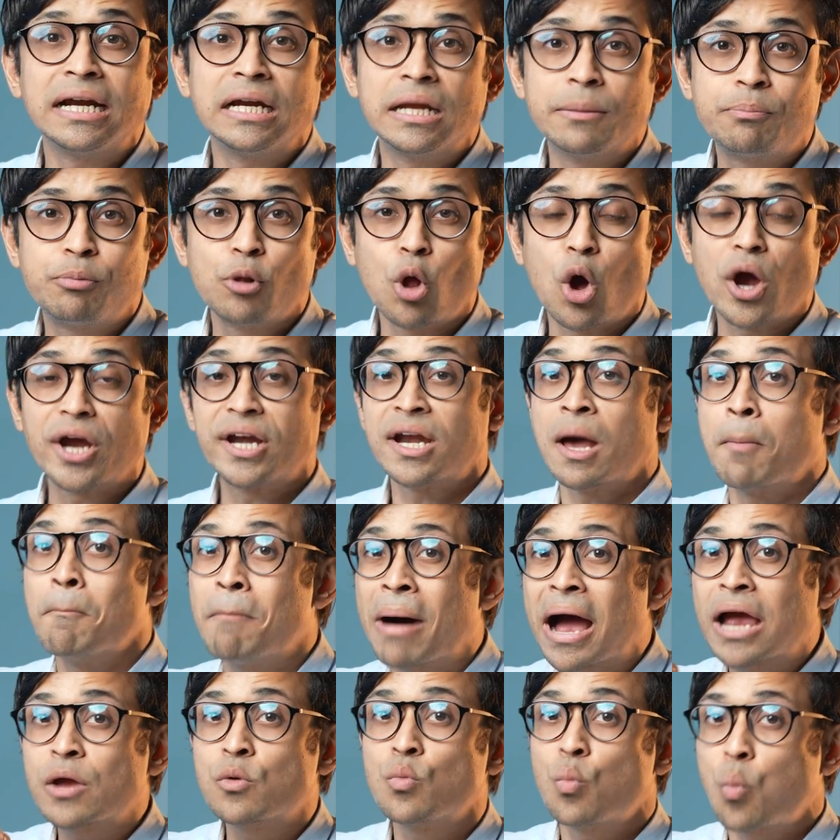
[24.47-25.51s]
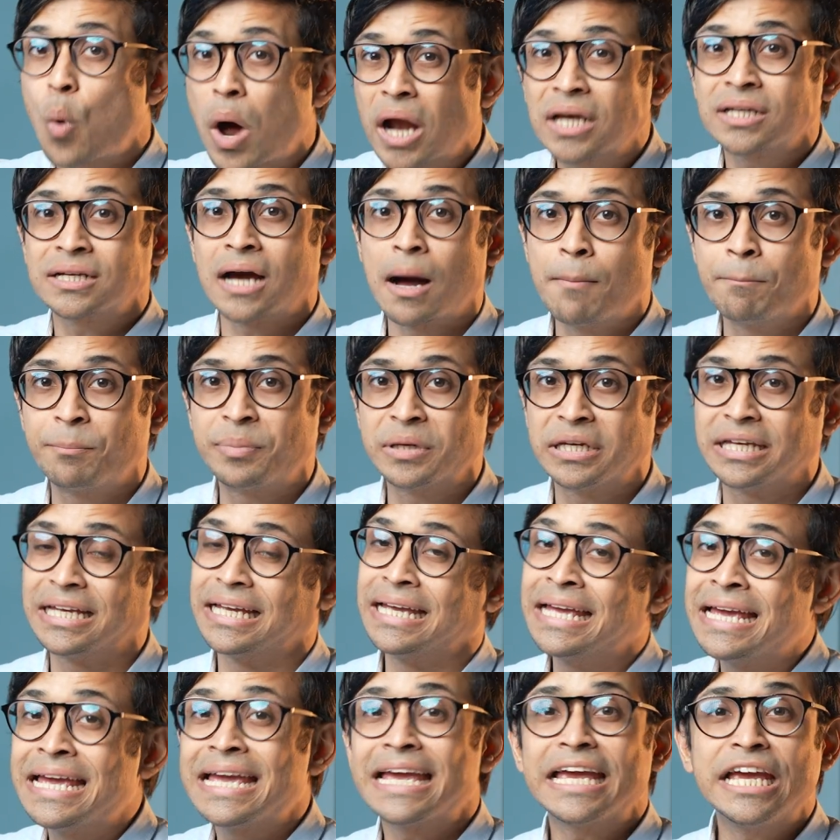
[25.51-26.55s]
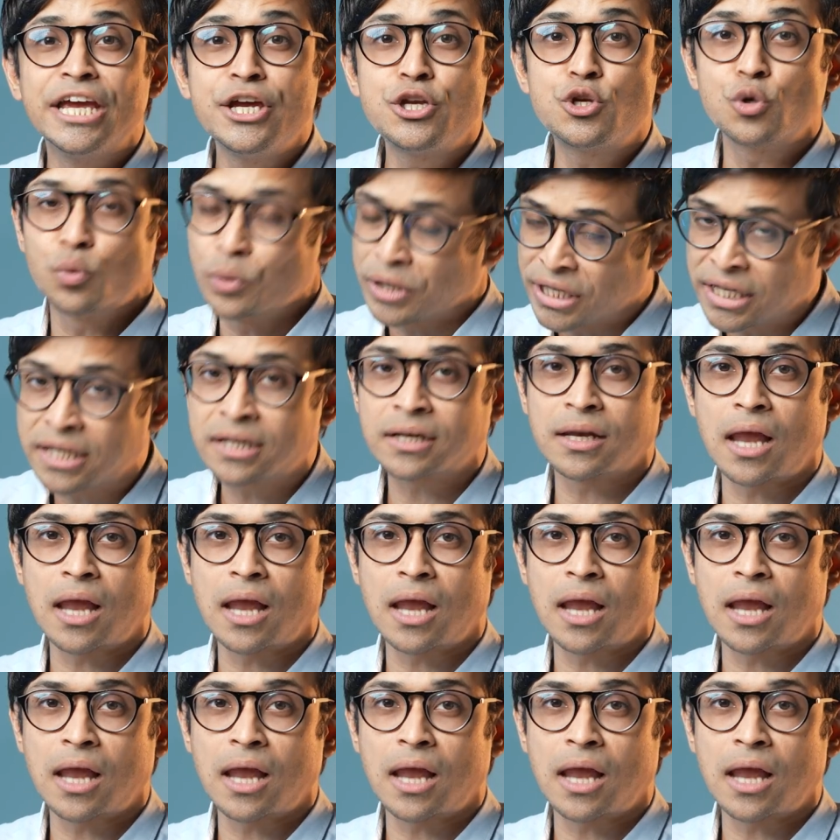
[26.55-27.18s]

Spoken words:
deployed by one company, E2E